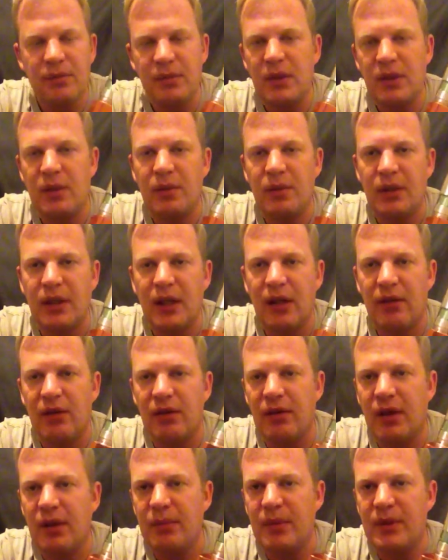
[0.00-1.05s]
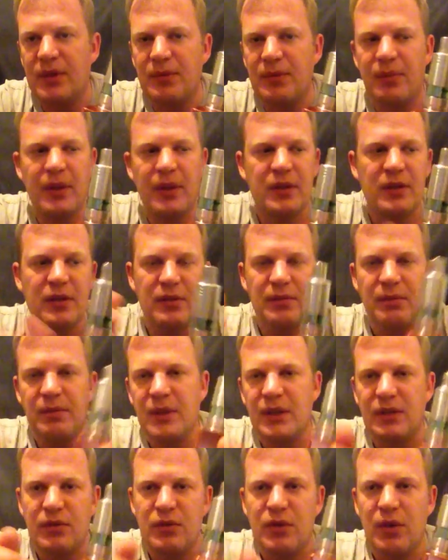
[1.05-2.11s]
you don't want to carry around bits and pieces and
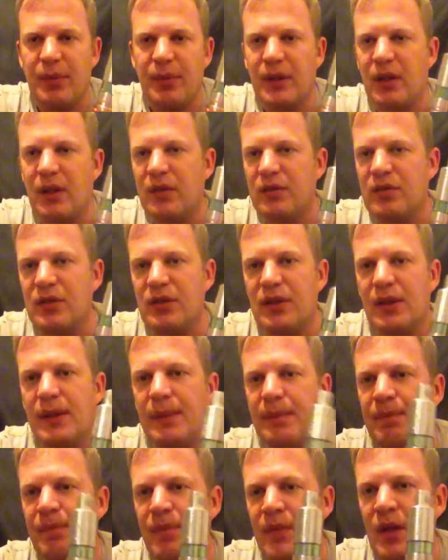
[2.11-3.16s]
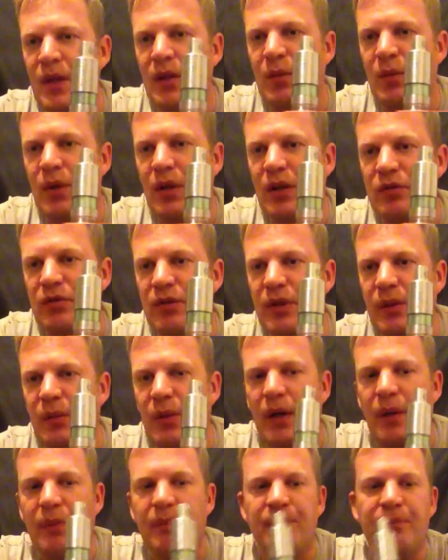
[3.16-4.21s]
be dripping constantly. Works really
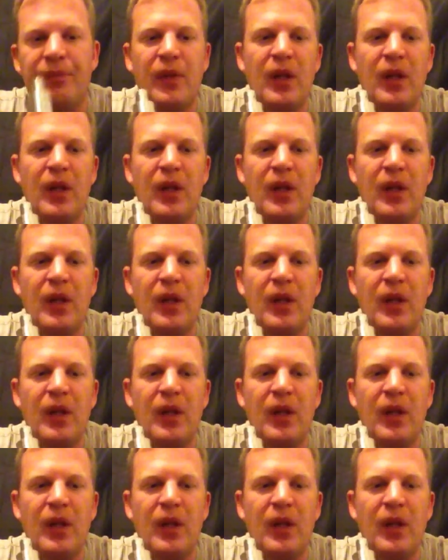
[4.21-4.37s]
well.